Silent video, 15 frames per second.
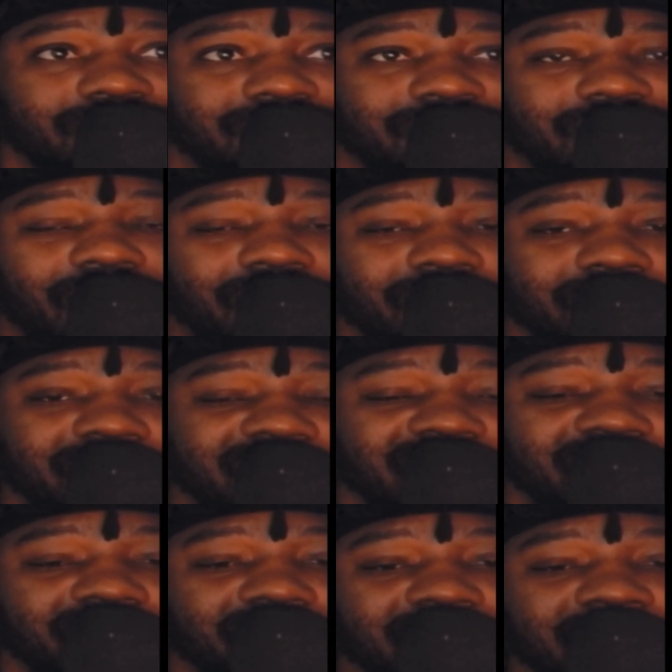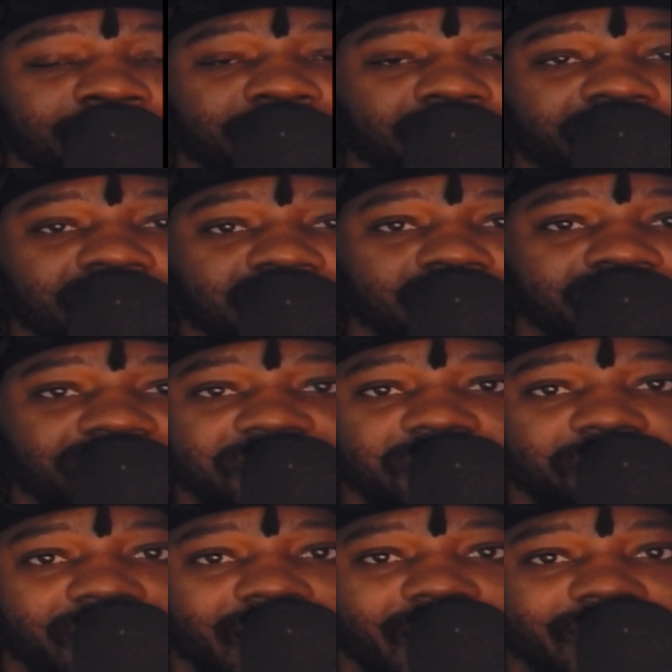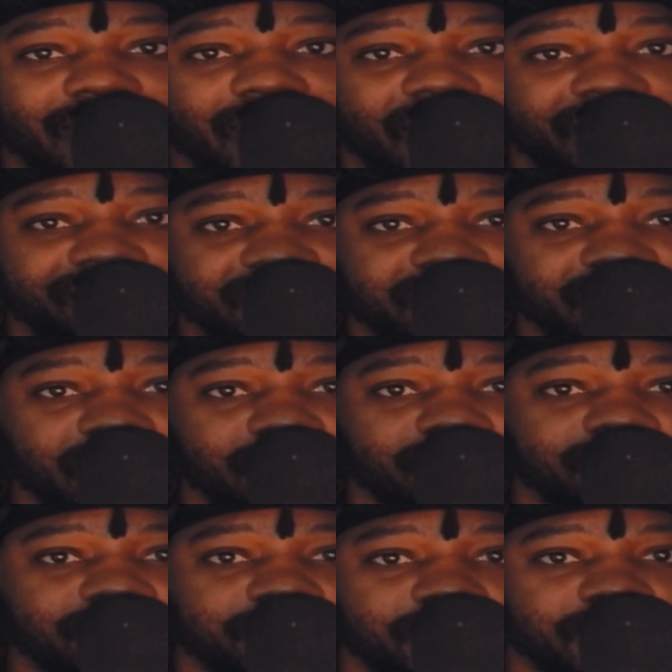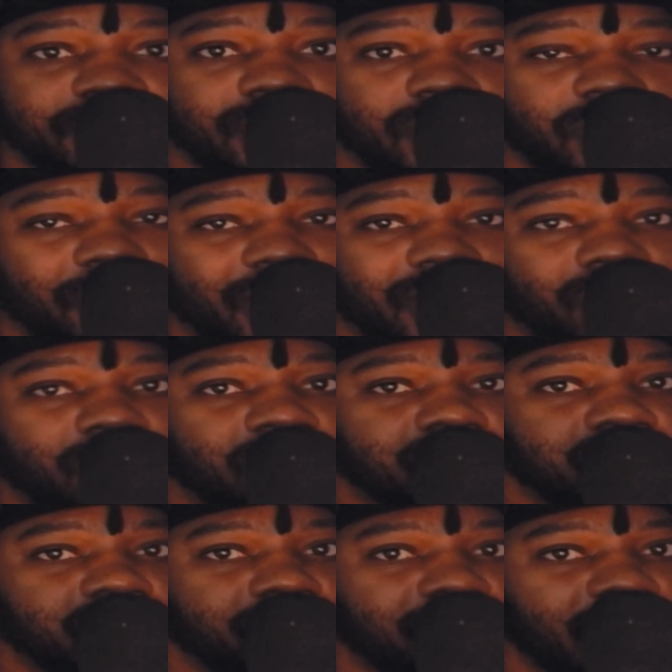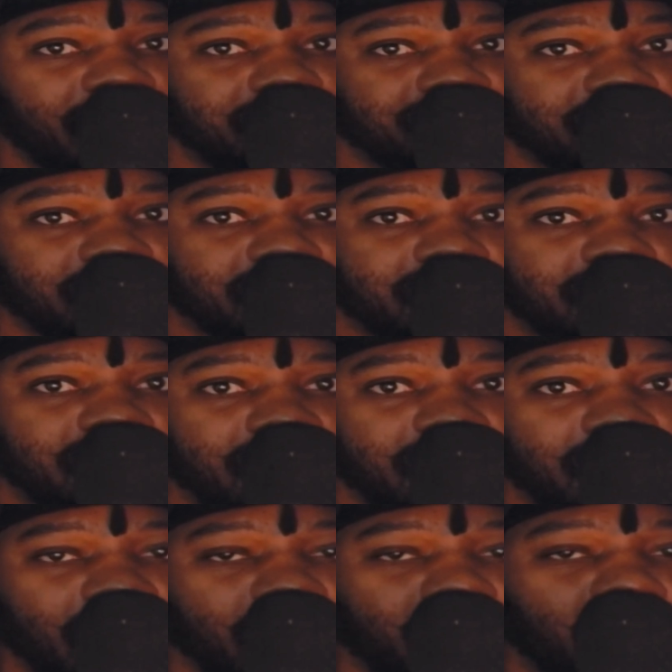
is honestly it separates you from the pack every time. No matter what you're imagining, it